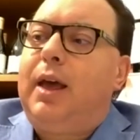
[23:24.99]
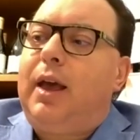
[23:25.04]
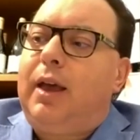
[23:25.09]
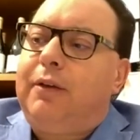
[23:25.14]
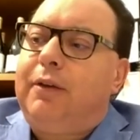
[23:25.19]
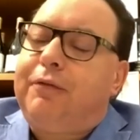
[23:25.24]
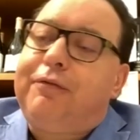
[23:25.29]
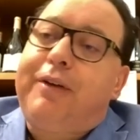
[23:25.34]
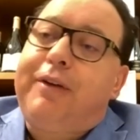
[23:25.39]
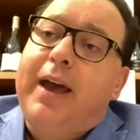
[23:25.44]

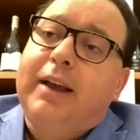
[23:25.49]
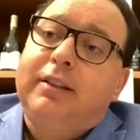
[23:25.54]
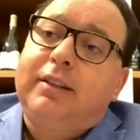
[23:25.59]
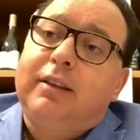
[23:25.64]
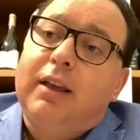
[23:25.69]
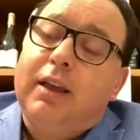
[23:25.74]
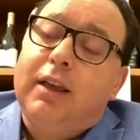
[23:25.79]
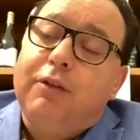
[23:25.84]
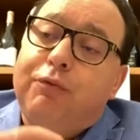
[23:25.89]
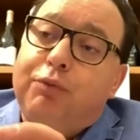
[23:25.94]
In fact,
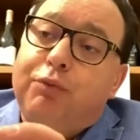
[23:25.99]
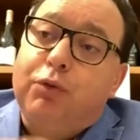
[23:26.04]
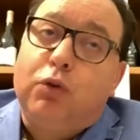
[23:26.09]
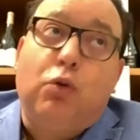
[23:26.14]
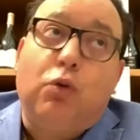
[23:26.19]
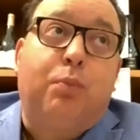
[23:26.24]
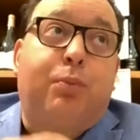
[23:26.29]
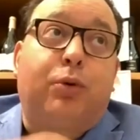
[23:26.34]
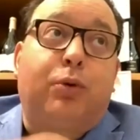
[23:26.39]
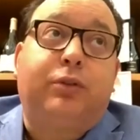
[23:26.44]
if
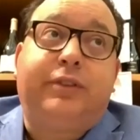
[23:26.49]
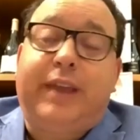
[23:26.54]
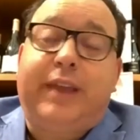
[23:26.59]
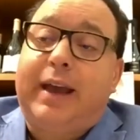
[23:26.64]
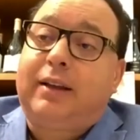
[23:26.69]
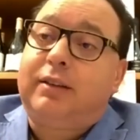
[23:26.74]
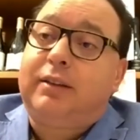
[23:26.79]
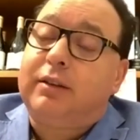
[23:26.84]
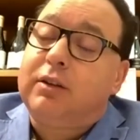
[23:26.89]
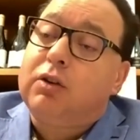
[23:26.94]
you
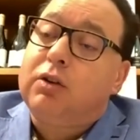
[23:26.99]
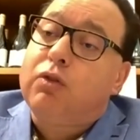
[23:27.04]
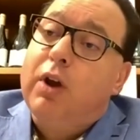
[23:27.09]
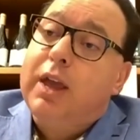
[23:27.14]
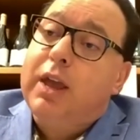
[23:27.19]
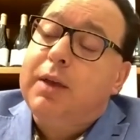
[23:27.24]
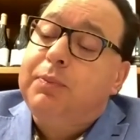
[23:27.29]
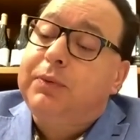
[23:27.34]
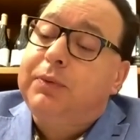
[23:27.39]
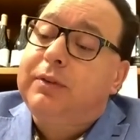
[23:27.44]
protect the
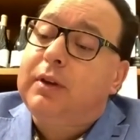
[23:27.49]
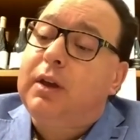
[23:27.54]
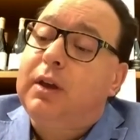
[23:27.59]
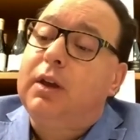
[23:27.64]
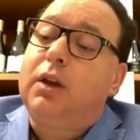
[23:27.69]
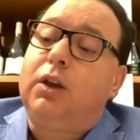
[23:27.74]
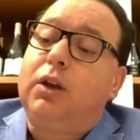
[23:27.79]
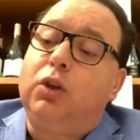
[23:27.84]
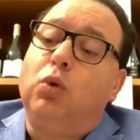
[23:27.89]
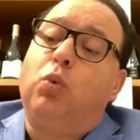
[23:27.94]
grapes,
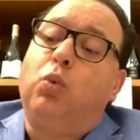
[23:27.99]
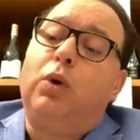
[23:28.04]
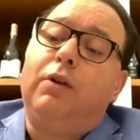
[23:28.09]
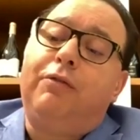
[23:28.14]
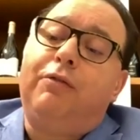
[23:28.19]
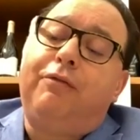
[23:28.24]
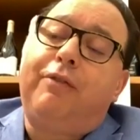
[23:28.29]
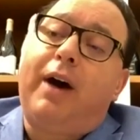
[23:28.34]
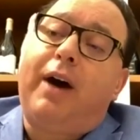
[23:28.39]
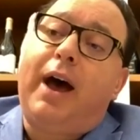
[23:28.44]
you will
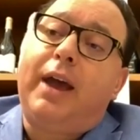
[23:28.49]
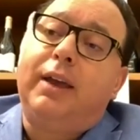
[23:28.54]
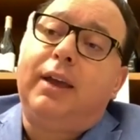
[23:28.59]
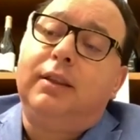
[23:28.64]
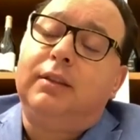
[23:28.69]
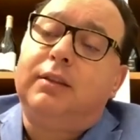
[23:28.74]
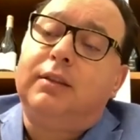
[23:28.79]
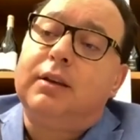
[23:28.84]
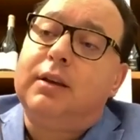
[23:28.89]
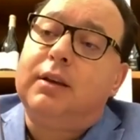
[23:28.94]
find